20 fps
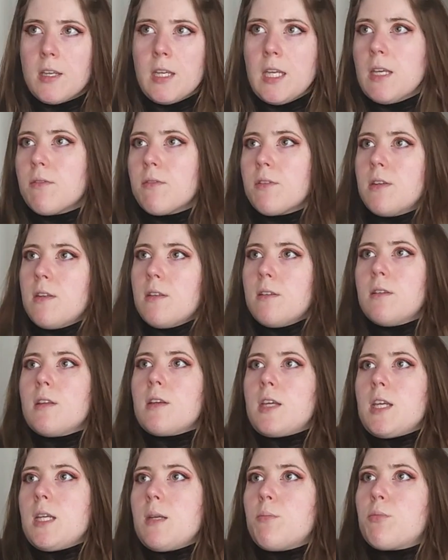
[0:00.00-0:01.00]
Even in the
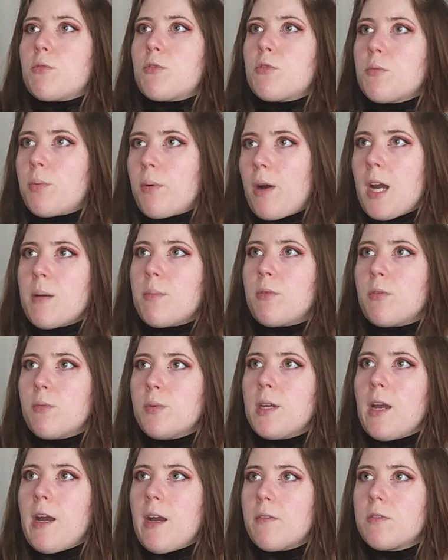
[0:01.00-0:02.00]
Hebrew Bible,
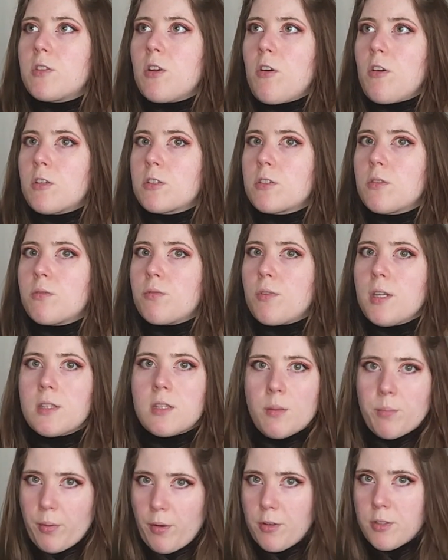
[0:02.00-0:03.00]
we have talks of, right,
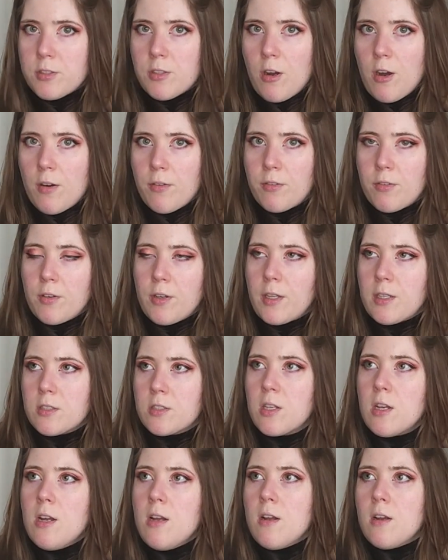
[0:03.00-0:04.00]
the burnt offerings,